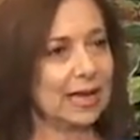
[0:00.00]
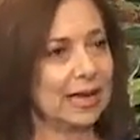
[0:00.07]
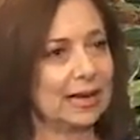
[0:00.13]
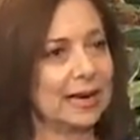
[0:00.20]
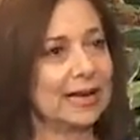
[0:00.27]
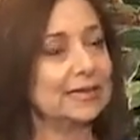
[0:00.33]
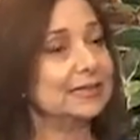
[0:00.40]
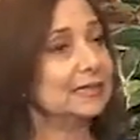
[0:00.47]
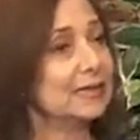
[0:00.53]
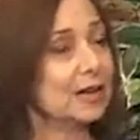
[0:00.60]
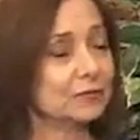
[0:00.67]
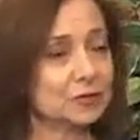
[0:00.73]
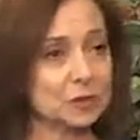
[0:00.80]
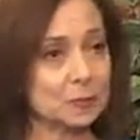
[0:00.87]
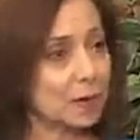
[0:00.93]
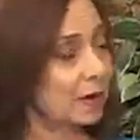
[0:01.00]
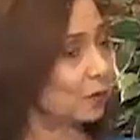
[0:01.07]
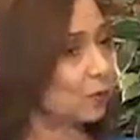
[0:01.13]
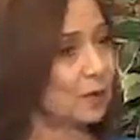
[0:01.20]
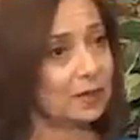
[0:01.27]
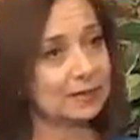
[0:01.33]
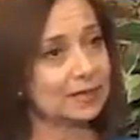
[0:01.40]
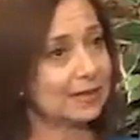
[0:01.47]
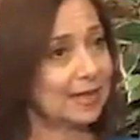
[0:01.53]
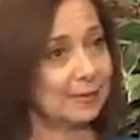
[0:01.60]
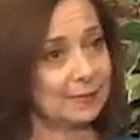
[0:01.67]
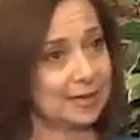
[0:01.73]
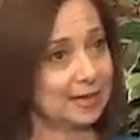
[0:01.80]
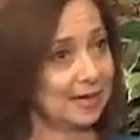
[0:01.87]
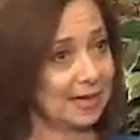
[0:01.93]
and I did not respond well to
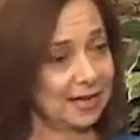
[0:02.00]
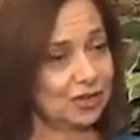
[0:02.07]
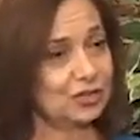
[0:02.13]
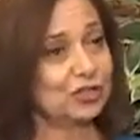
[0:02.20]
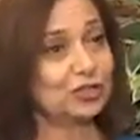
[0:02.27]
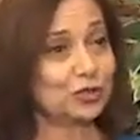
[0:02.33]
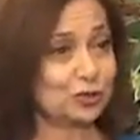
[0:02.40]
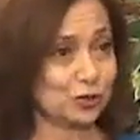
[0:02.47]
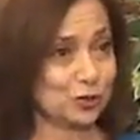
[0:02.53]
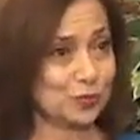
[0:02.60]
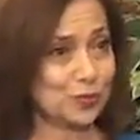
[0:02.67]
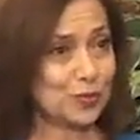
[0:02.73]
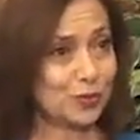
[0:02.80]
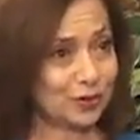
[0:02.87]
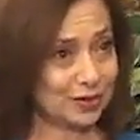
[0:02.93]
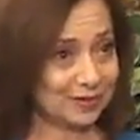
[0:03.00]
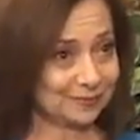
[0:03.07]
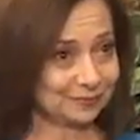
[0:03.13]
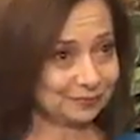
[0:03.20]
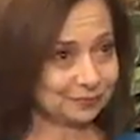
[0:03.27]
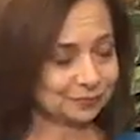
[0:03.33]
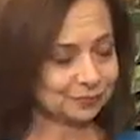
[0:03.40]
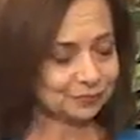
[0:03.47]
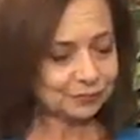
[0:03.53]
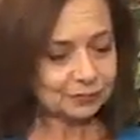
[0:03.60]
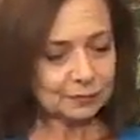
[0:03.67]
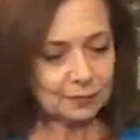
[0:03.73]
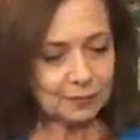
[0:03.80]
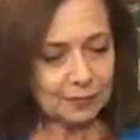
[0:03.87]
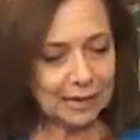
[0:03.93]
that medication, to your point. Yeah,
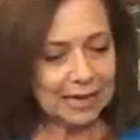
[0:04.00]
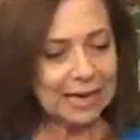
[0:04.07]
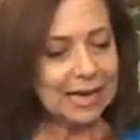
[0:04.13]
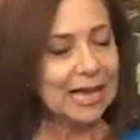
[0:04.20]
yeah.